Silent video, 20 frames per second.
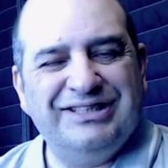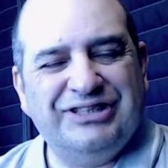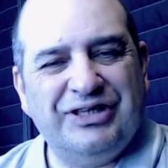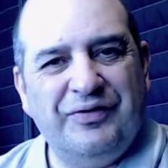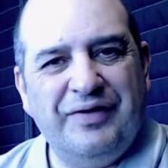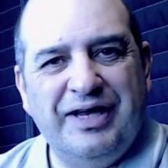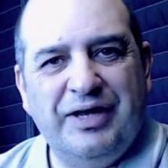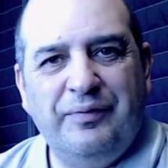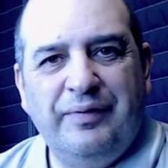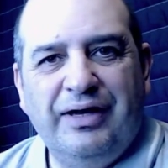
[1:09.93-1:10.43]
so
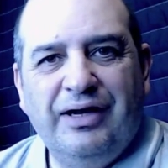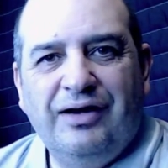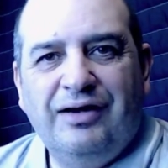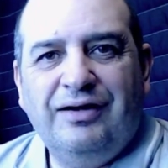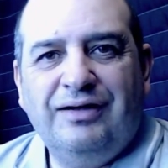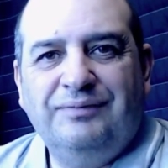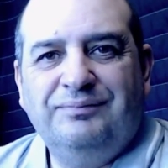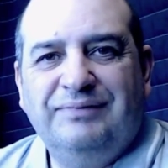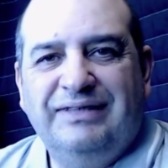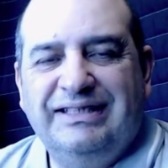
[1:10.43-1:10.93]
here we
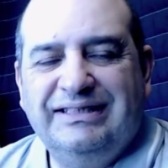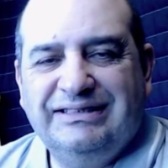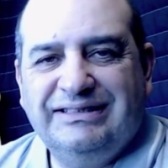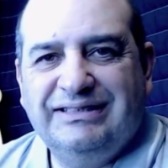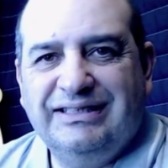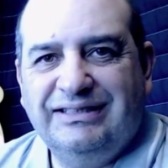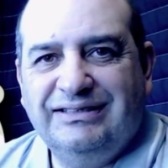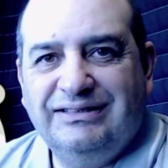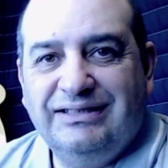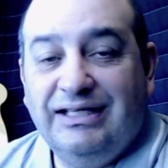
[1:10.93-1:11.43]
are. It's
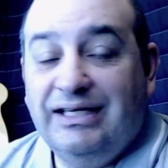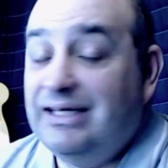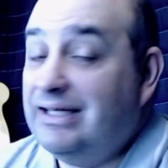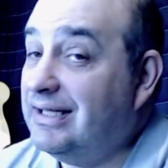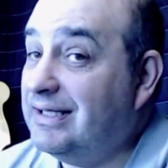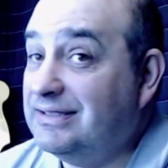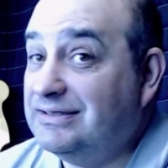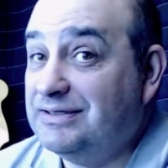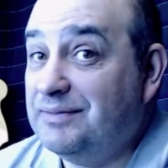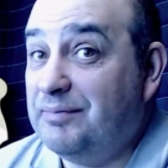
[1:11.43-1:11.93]
Sunday and
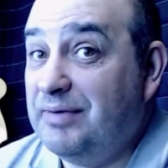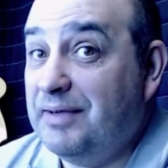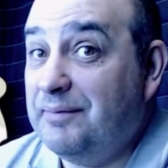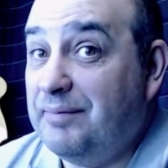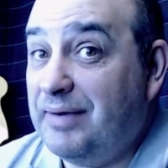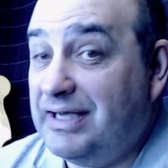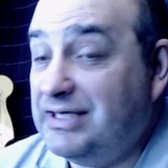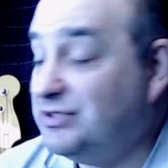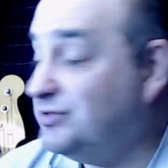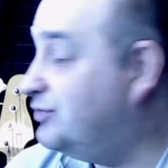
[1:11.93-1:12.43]
here's the big
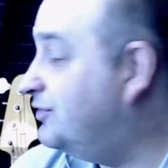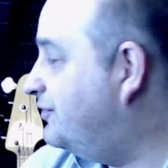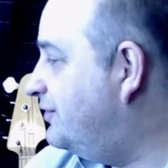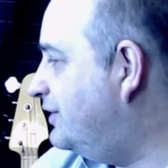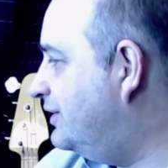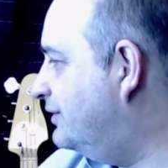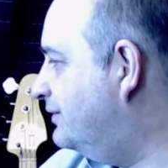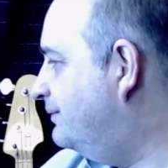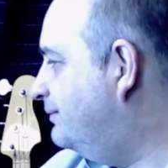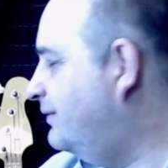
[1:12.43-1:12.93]
bass
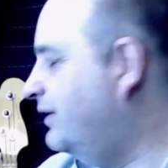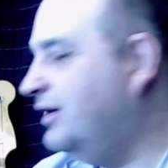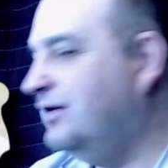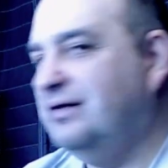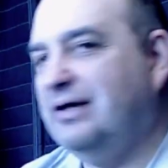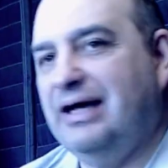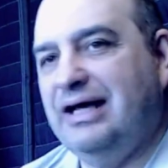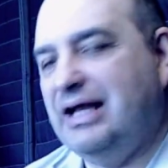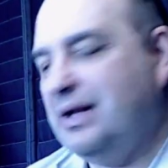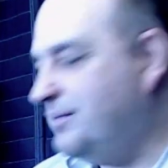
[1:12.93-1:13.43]
reveal.
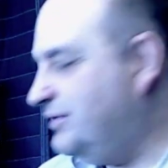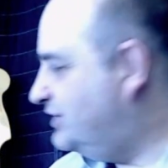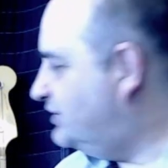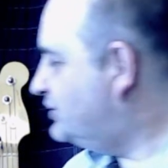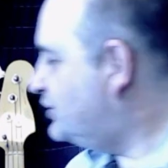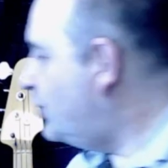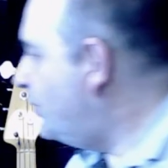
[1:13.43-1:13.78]
Okay, let me just